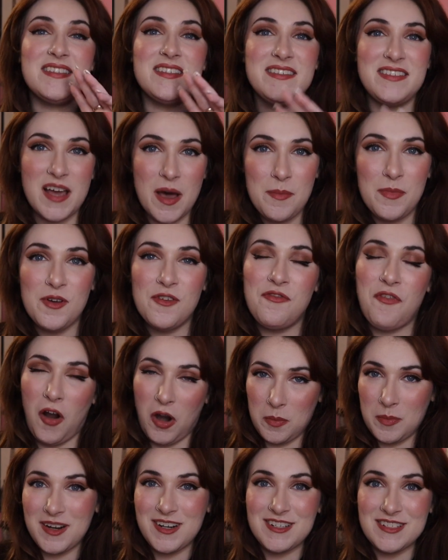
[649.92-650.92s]
double
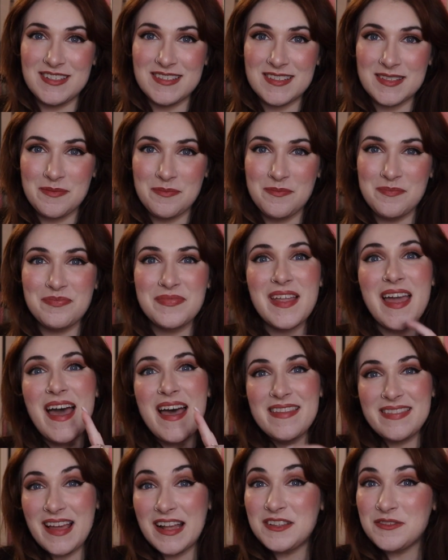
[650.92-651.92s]
farmers.
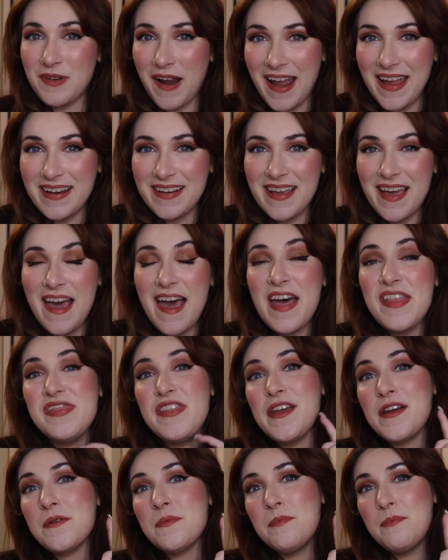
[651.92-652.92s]
That's right.
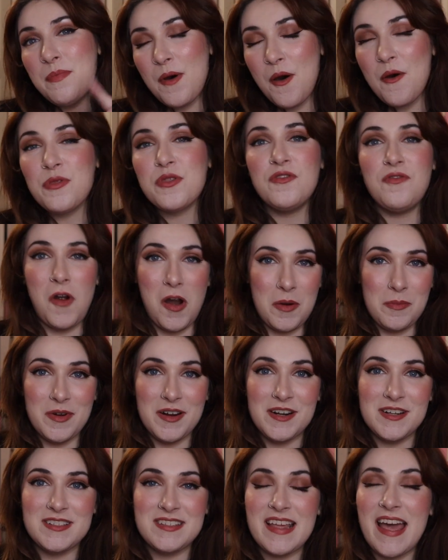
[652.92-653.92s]
They're both
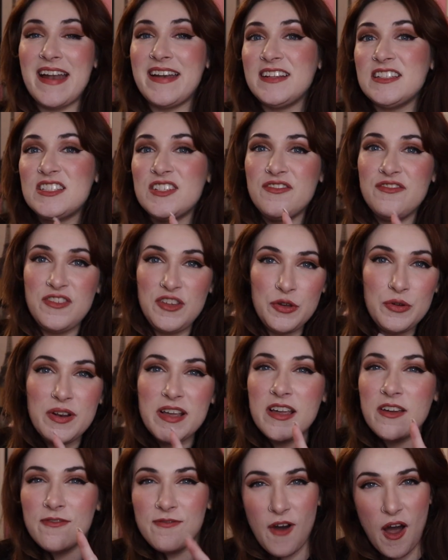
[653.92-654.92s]
farmers, and it's
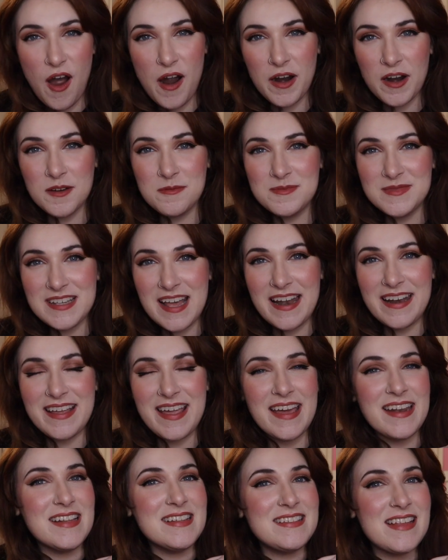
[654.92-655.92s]
feuding farms, and
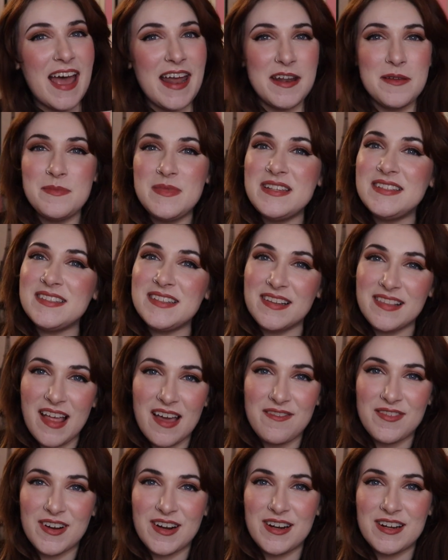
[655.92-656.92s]
again, it's enemies to
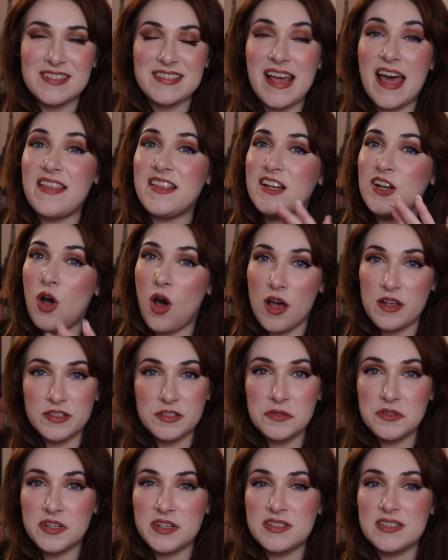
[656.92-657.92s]
lovers, and it
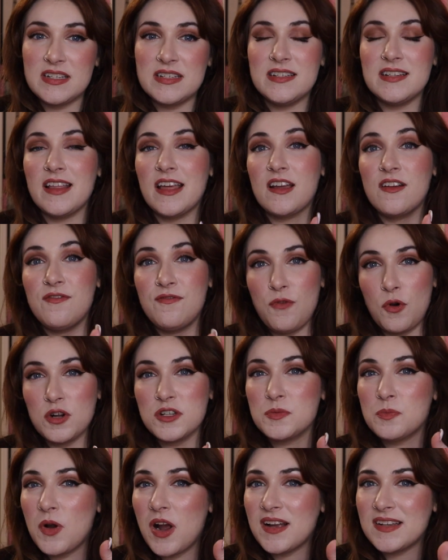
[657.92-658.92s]
also turns into like
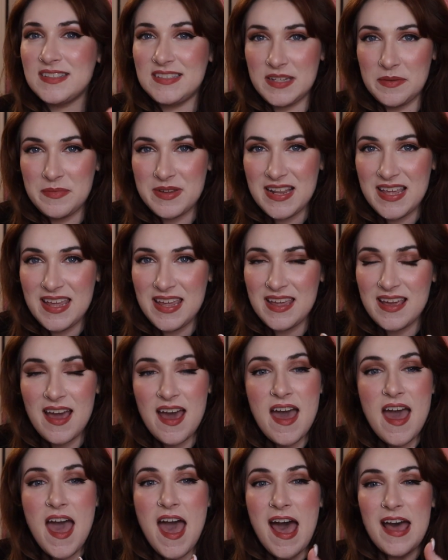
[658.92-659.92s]
forced proximity,
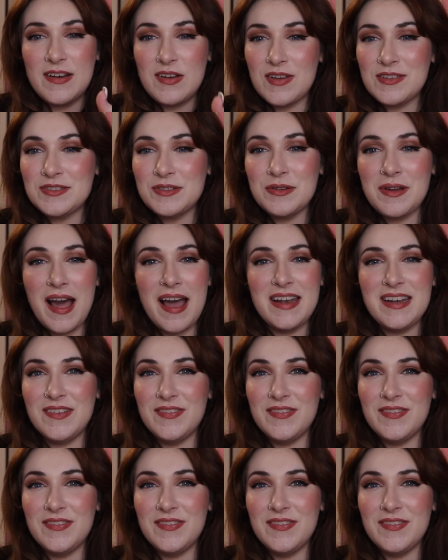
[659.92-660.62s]
and also kind